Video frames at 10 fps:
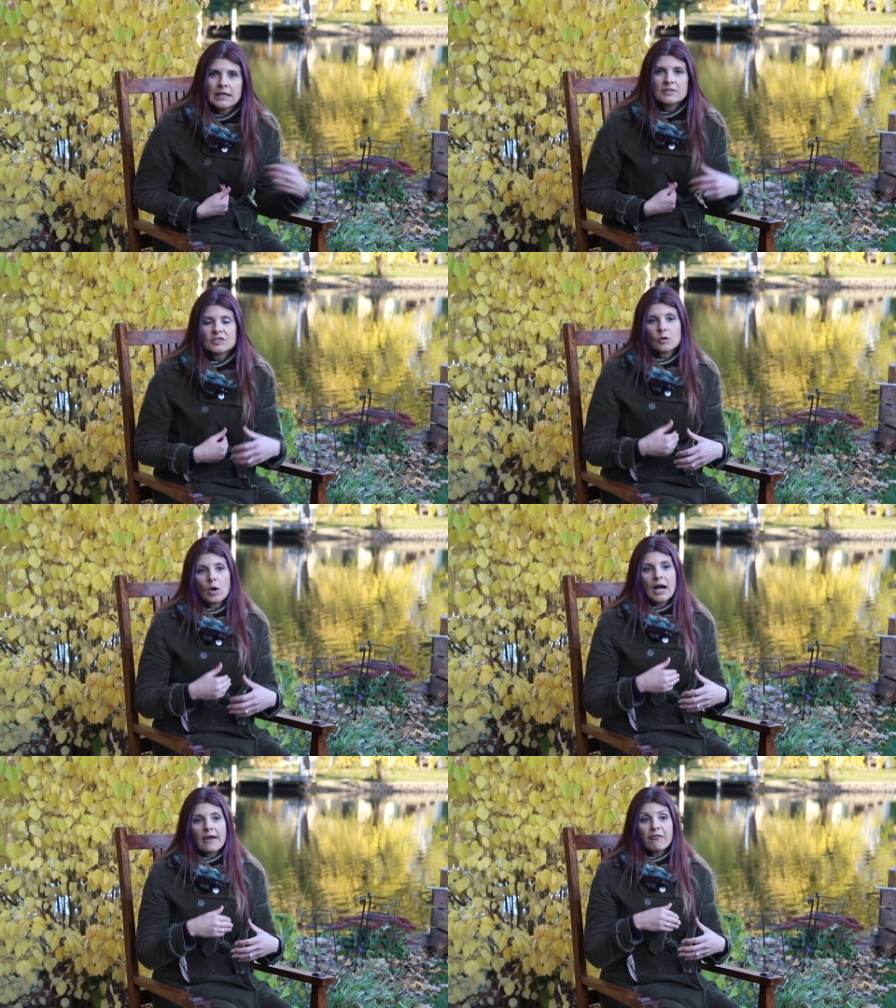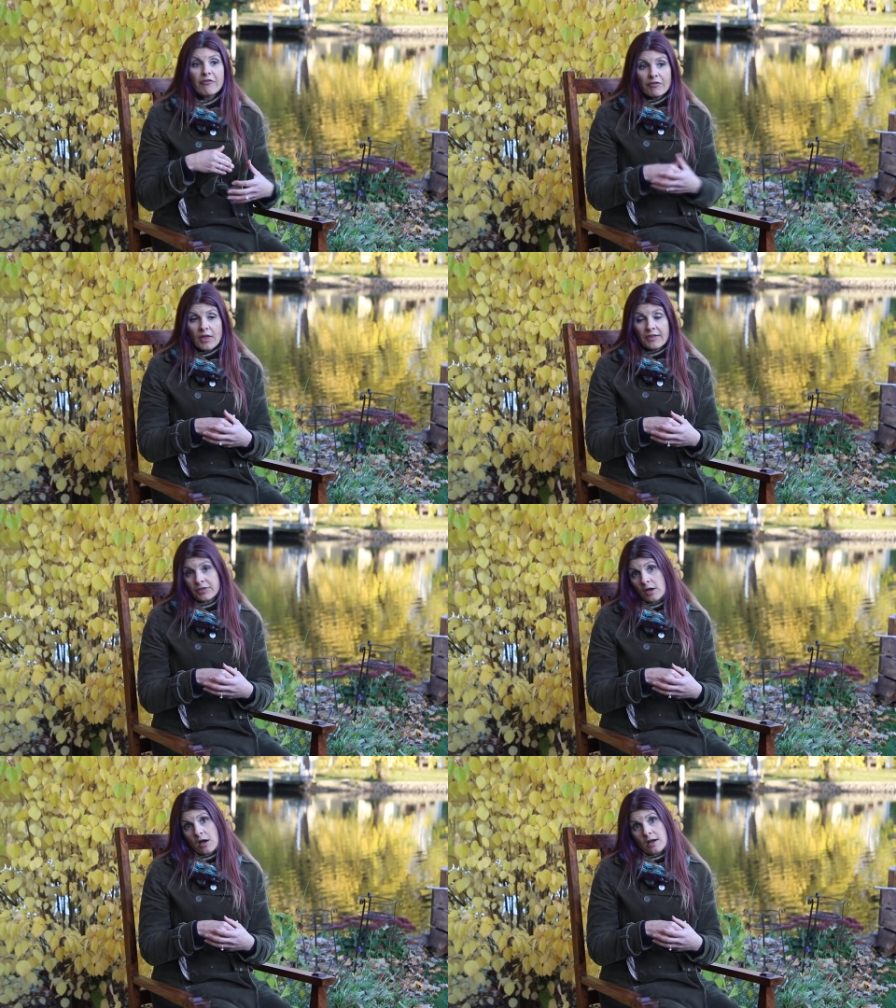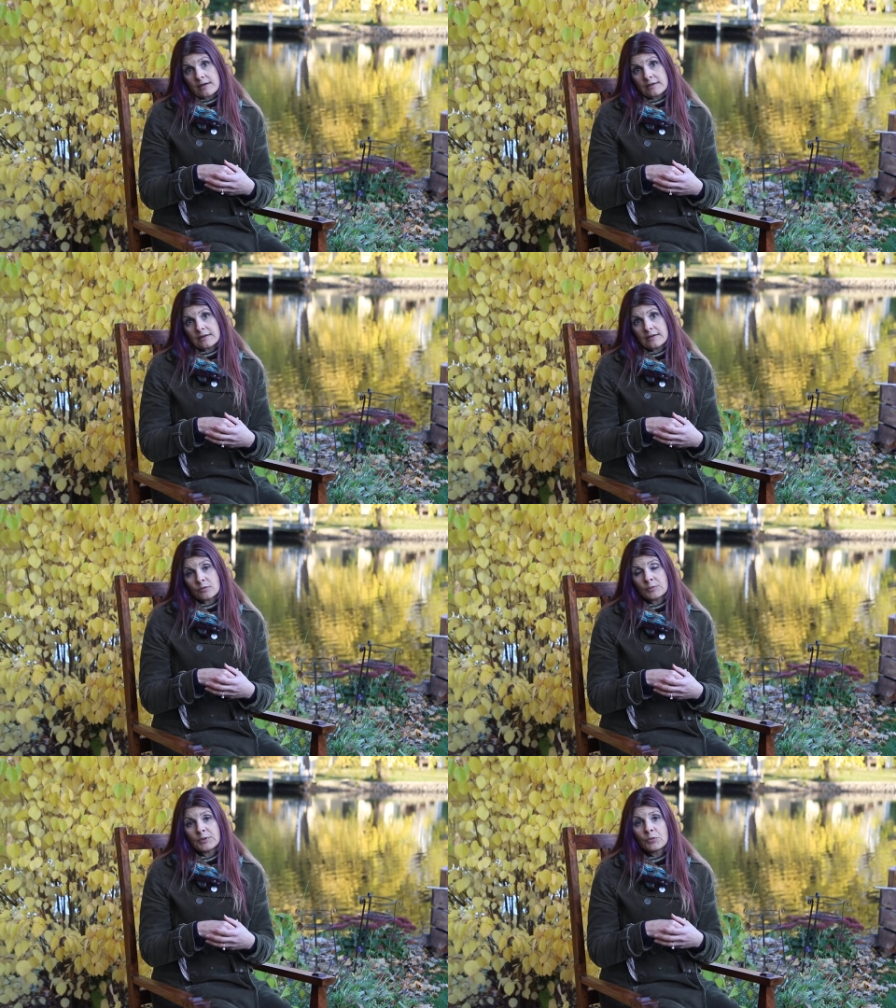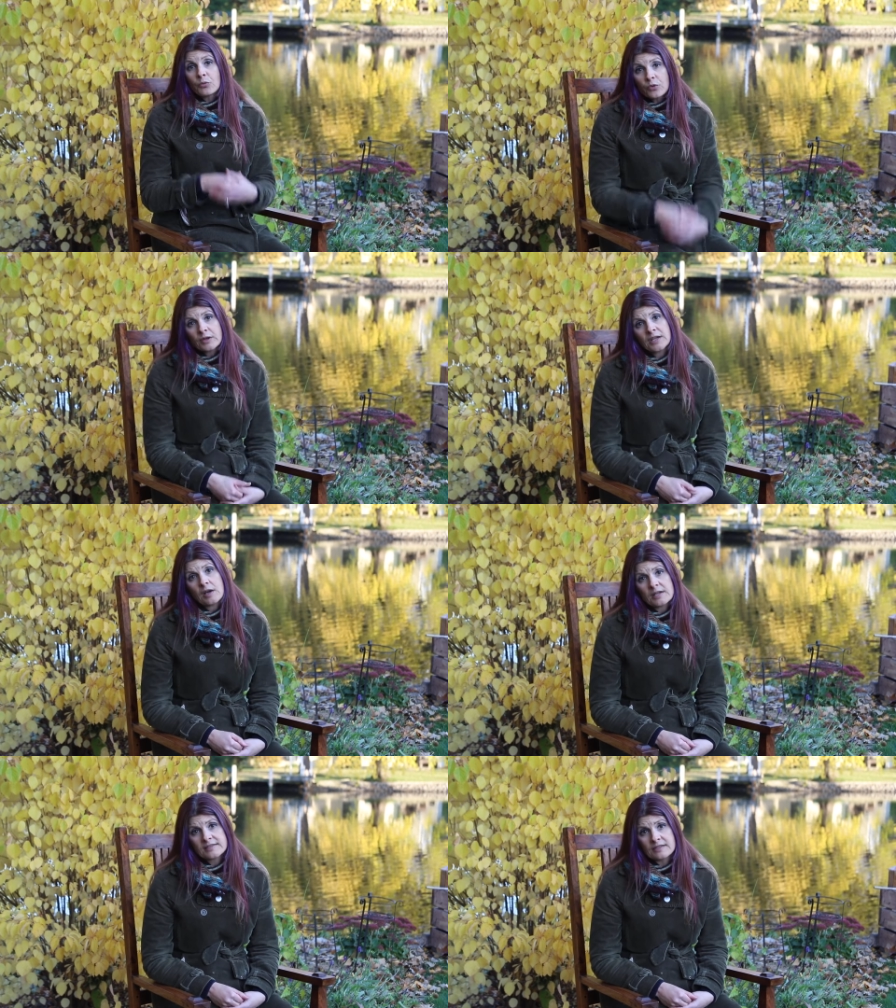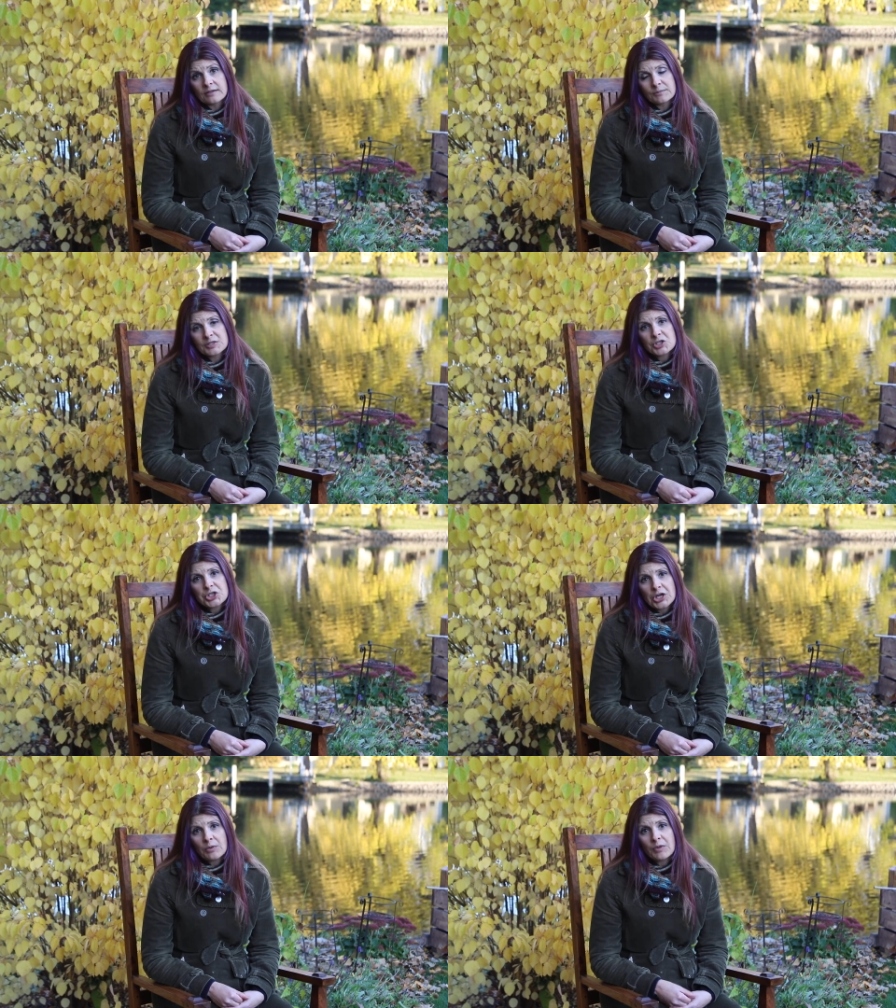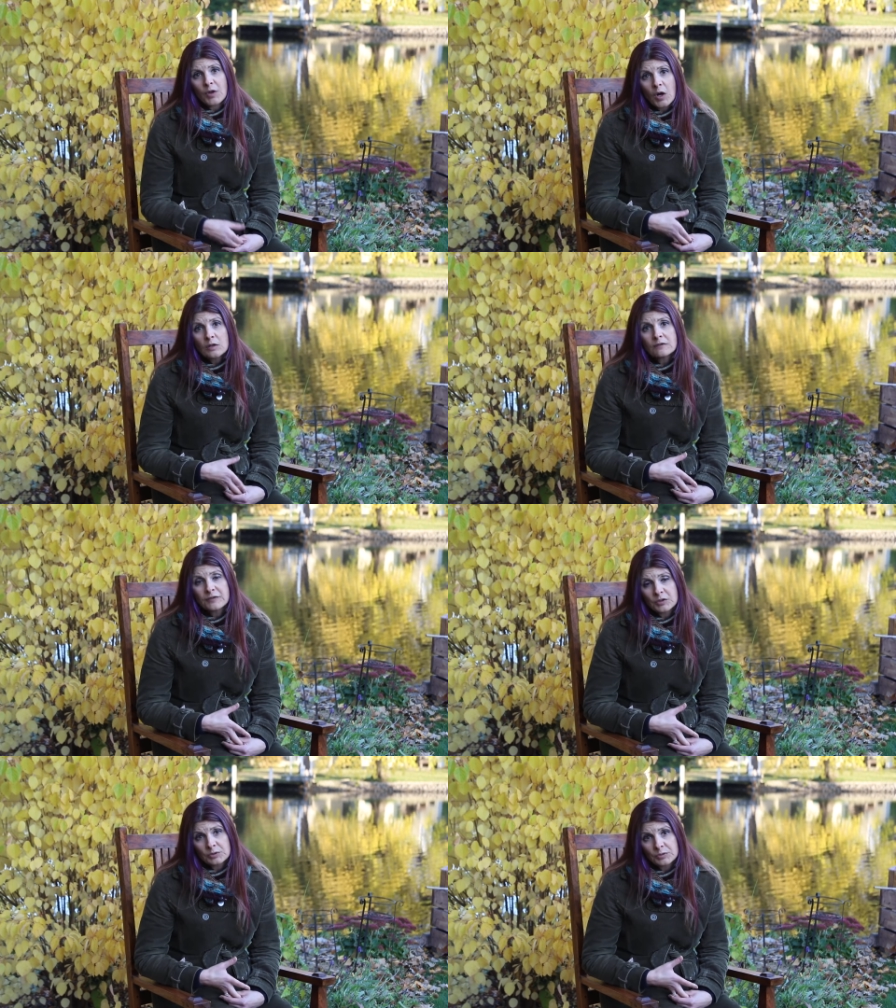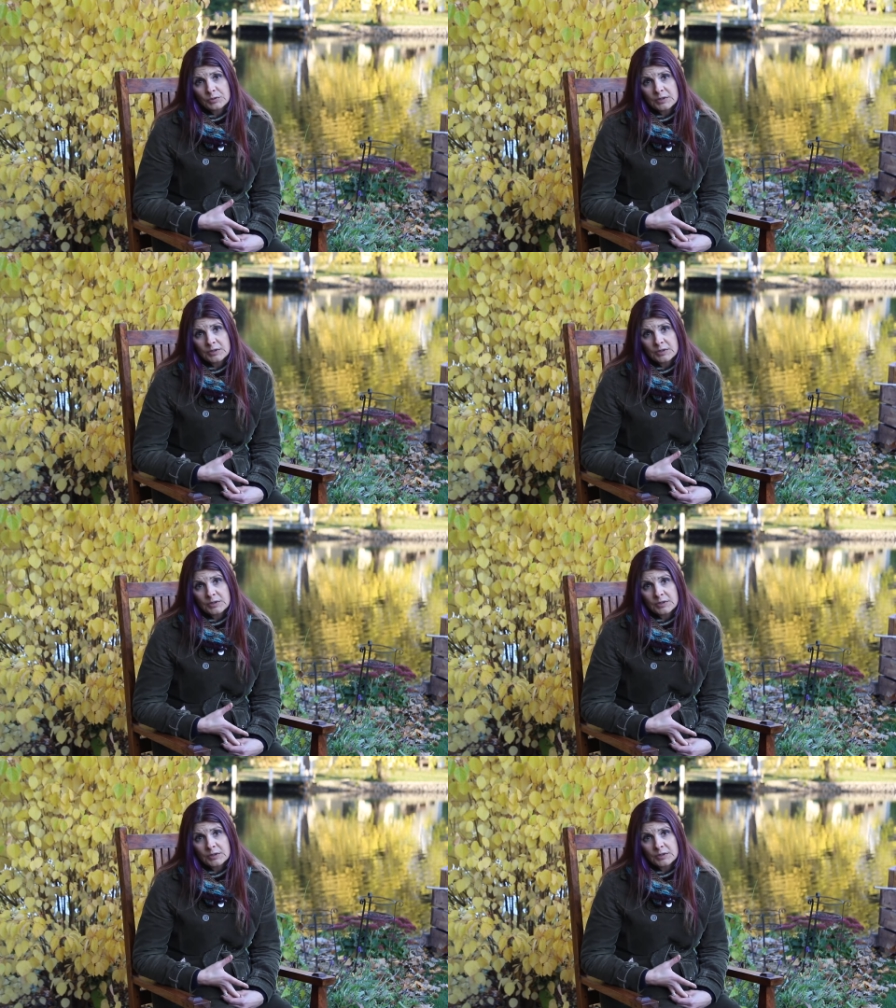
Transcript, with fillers: And so I, I thought it would be really awesome to share with all of you